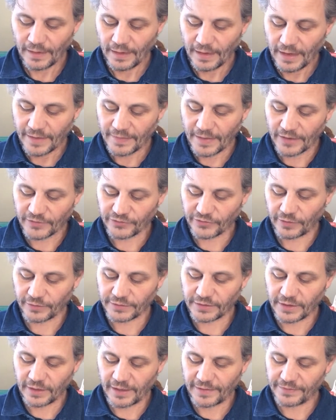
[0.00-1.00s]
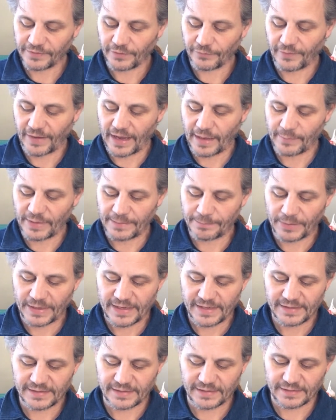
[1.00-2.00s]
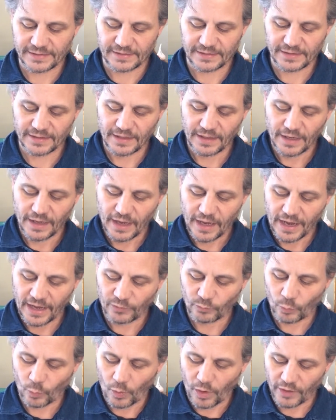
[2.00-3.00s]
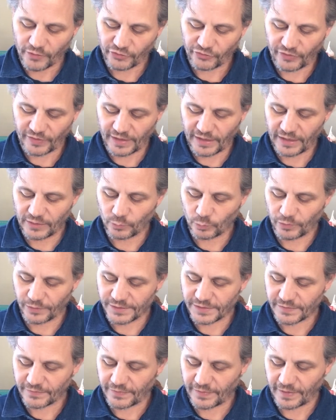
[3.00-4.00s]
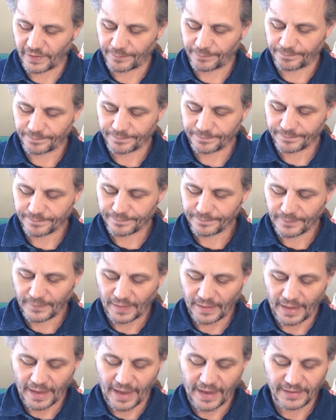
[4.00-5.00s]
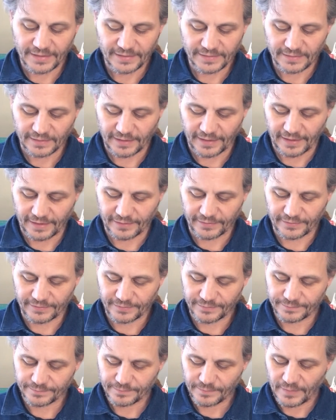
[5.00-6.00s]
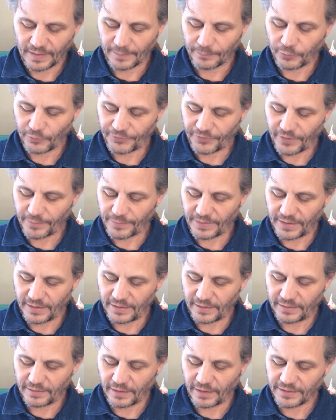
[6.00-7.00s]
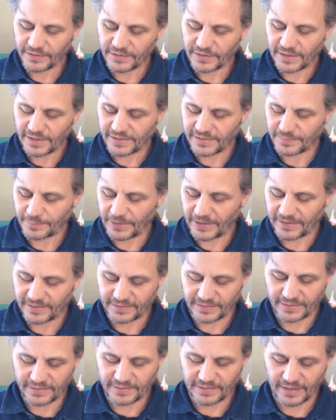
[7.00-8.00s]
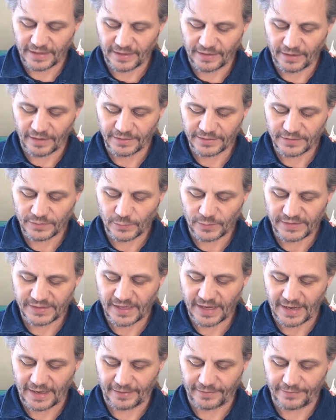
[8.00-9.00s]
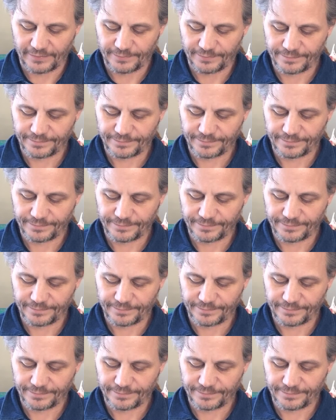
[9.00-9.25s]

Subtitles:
And thou shalt cut the ram in pieces, and wash the inwards of him, and his legs, and put them unto his pieces, and unto his head.